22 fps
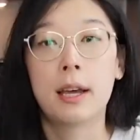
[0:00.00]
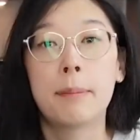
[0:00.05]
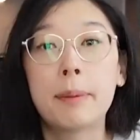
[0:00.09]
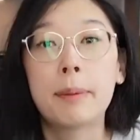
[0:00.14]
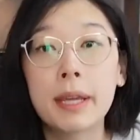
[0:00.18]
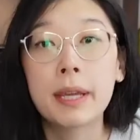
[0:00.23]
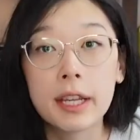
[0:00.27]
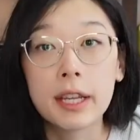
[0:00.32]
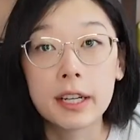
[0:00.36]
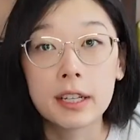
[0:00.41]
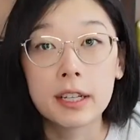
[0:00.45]

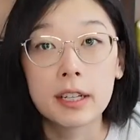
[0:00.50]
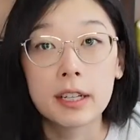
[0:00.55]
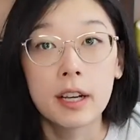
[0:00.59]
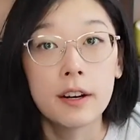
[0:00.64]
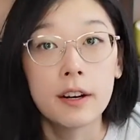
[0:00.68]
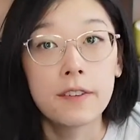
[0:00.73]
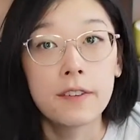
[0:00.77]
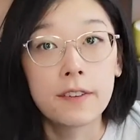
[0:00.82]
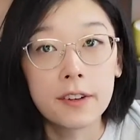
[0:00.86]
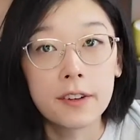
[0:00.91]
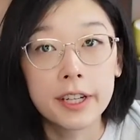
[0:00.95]

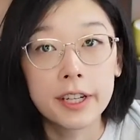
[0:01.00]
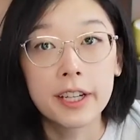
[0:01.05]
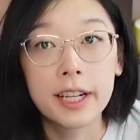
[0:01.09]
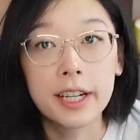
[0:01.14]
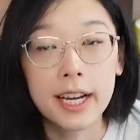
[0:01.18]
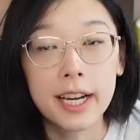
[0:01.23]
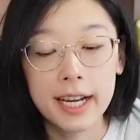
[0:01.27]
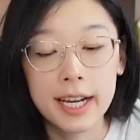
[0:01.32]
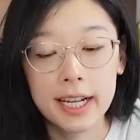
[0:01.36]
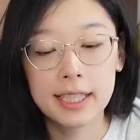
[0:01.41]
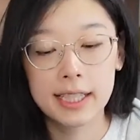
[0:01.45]
appear for you
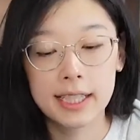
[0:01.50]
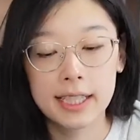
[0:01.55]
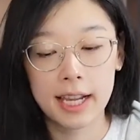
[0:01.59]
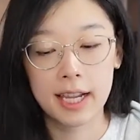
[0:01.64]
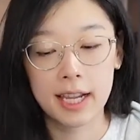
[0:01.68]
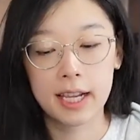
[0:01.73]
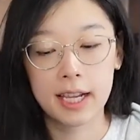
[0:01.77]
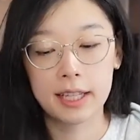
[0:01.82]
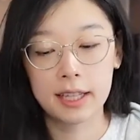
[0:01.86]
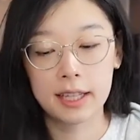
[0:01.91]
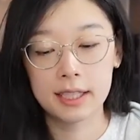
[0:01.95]
guys.
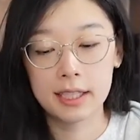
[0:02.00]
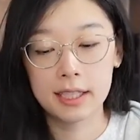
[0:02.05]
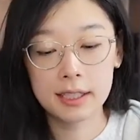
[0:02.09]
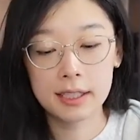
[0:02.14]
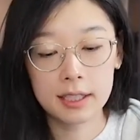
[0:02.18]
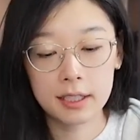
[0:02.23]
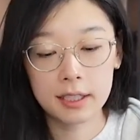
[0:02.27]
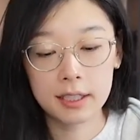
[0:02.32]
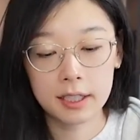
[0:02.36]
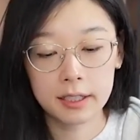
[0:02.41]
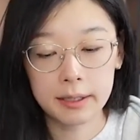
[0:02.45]
And this
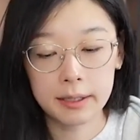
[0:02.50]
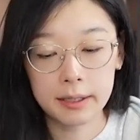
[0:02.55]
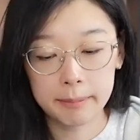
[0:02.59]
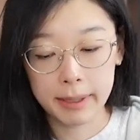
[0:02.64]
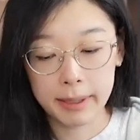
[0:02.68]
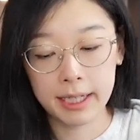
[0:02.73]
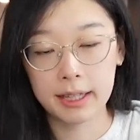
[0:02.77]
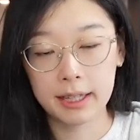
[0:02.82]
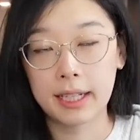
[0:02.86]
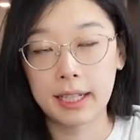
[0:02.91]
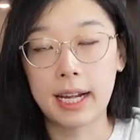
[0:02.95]
is the
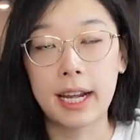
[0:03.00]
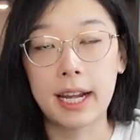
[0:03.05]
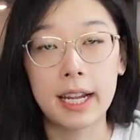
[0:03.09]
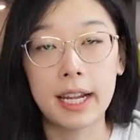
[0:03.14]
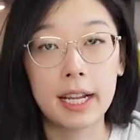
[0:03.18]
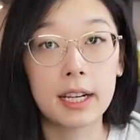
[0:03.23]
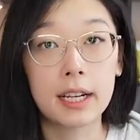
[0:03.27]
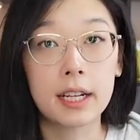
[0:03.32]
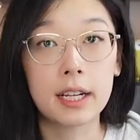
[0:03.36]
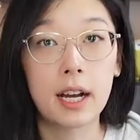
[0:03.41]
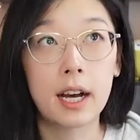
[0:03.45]
current mic
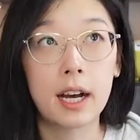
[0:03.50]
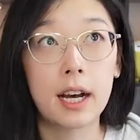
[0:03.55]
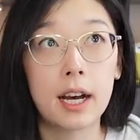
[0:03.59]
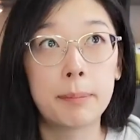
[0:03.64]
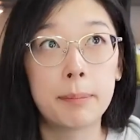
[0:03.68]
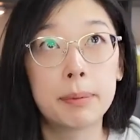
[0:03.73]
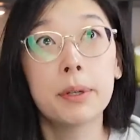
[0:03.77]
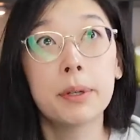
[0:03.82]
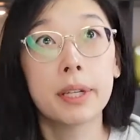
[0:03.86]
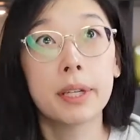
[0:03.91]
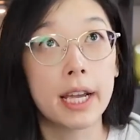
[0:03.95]

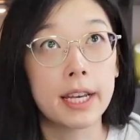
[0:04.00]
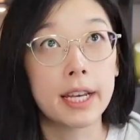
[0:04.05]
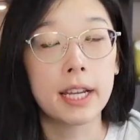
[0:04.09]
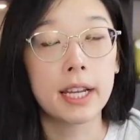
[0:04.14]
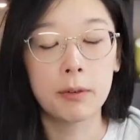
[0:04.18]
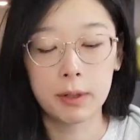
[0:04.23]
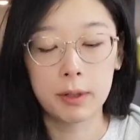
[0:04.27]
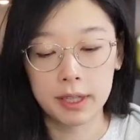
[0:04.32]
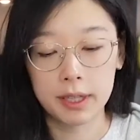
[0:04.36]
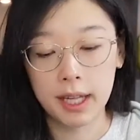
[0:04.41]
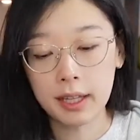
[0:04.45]
that Blue
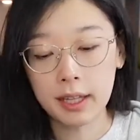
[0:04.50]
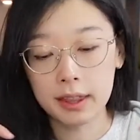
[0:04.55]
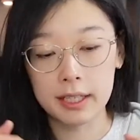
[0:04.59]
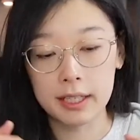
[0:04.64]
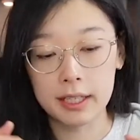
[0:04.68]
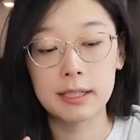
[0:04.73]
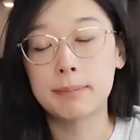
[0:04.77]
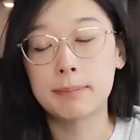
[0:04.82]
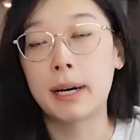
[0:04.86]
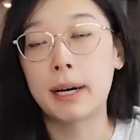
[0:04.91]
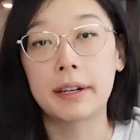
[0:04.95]
Yeti, well, not
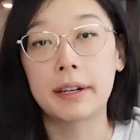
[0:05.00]
this